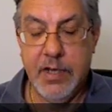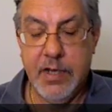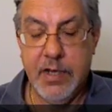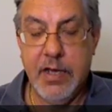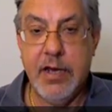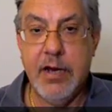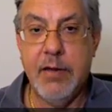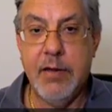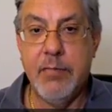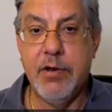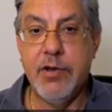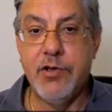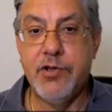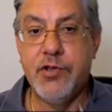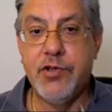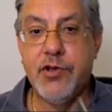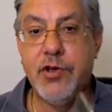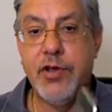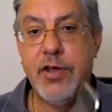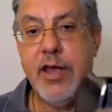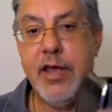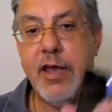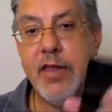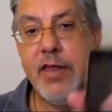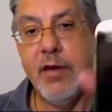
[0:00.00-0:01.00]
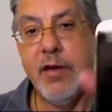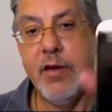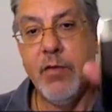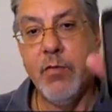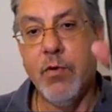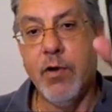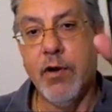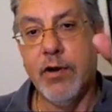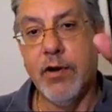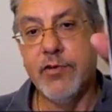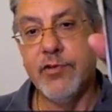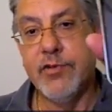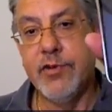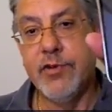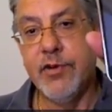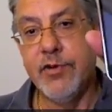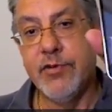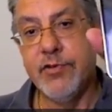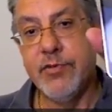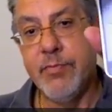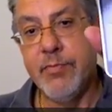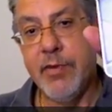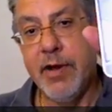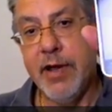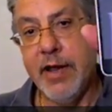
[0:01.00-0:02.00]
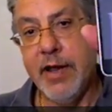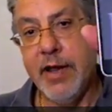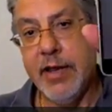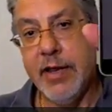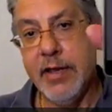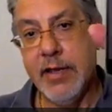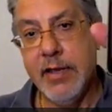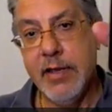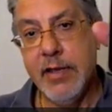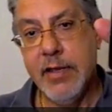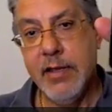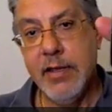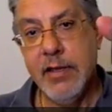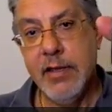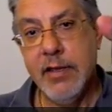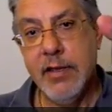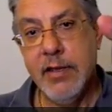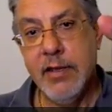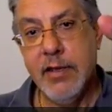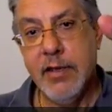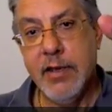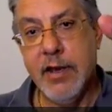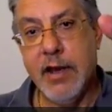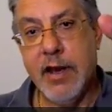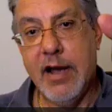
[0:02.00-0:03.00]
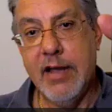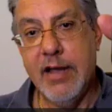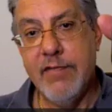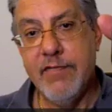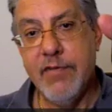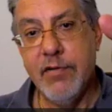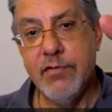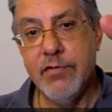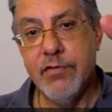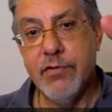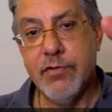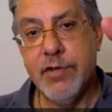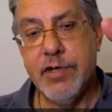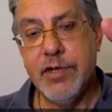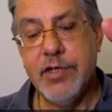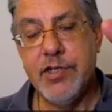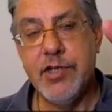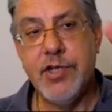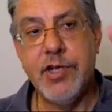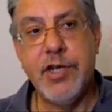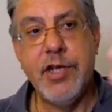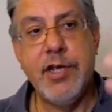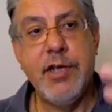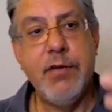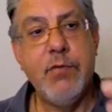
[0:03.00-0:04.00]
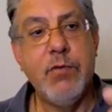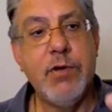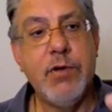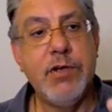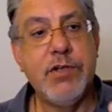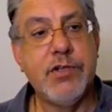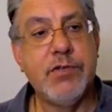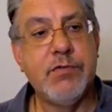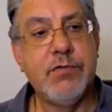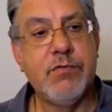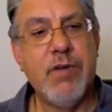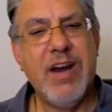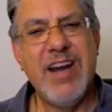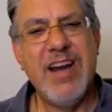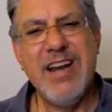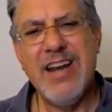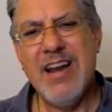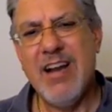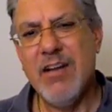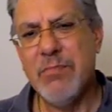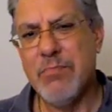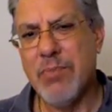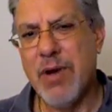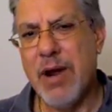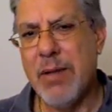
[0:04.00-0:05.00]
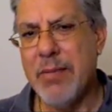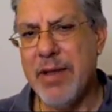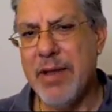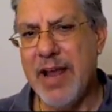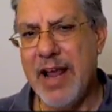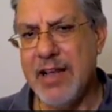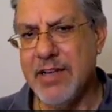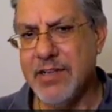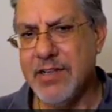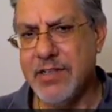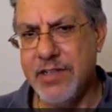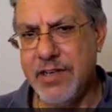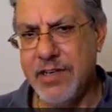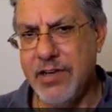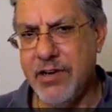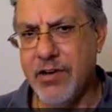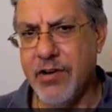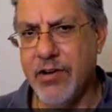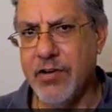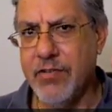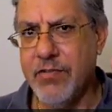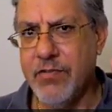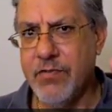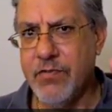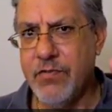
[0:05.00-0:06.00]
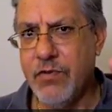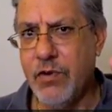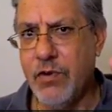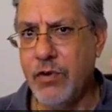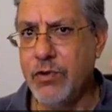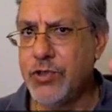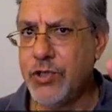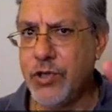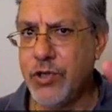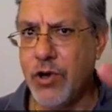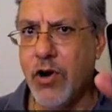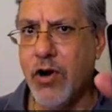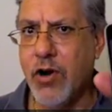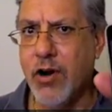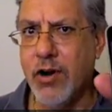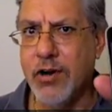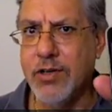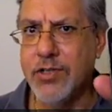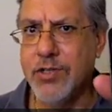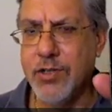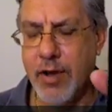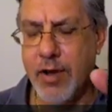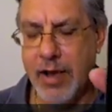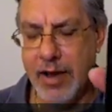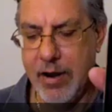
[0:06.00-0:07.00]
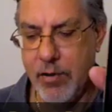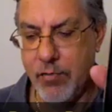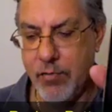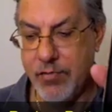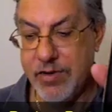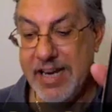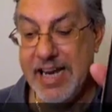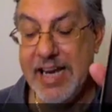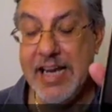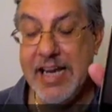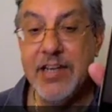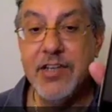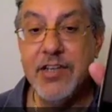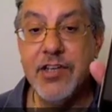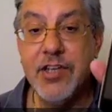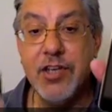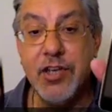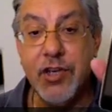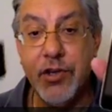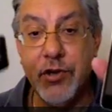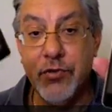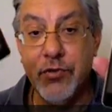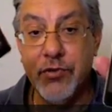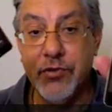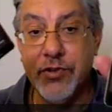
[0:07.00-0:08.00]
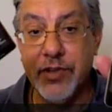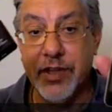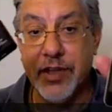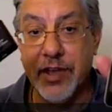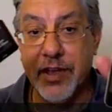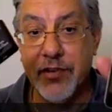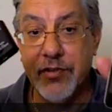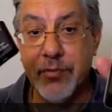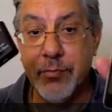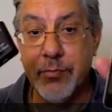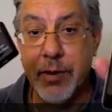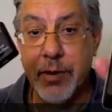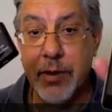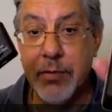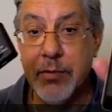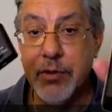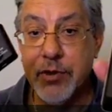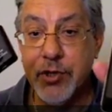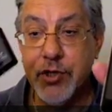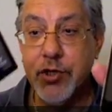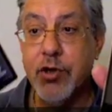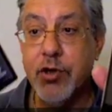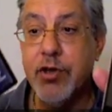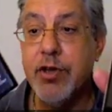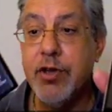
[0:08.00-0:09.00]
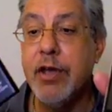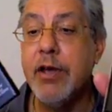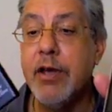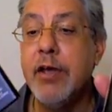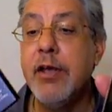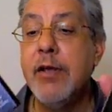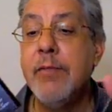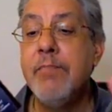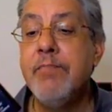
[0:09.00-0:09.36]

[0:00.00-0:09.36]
and I'm going to show you how that works. Here's my iPhone 3G, which right now probably has near full charge, so I don't need to use this, but I'm going to show you